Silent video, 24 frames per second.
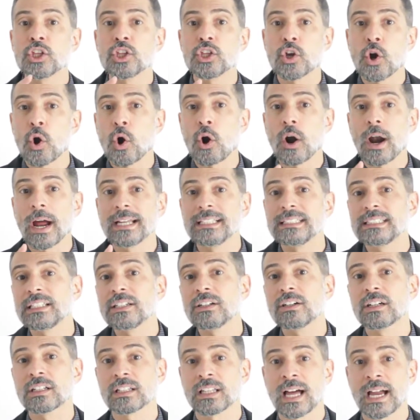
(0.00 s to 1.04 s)
your
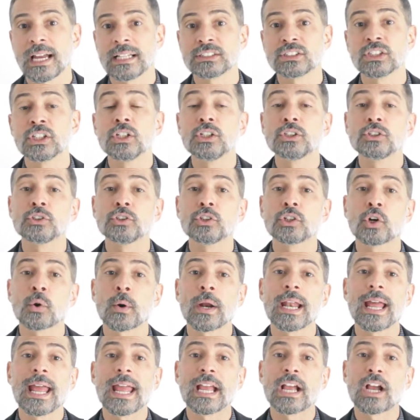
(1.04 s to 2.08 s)
ideal clients to
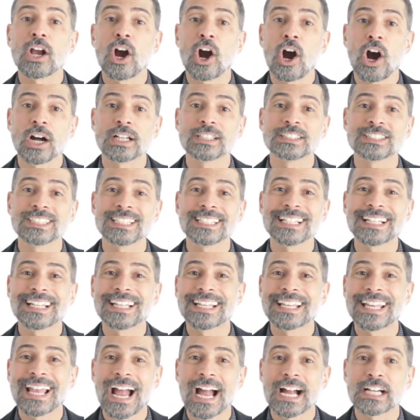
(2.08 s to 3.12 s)
create a constant
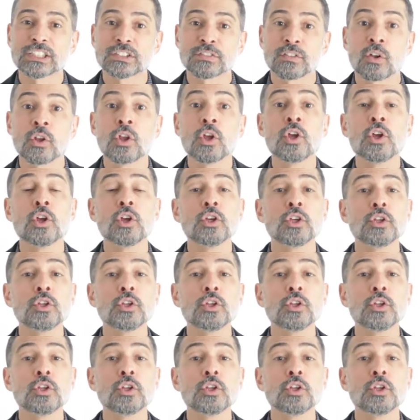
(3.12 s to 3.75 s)
cash flow